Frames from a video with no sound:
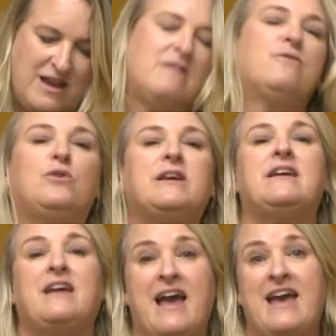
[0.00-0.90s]
and fully
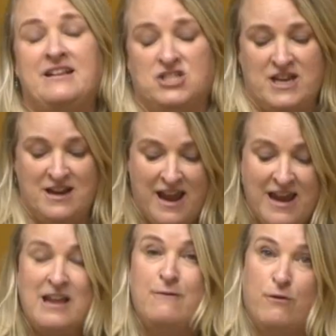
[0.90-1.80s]
engaged in
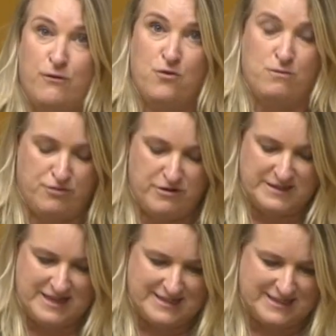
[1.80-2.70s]
any reform
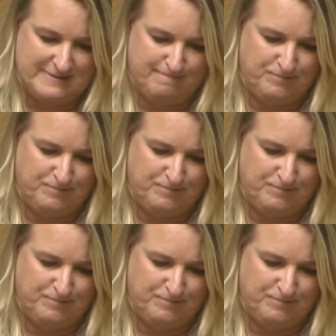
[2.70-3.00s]
process.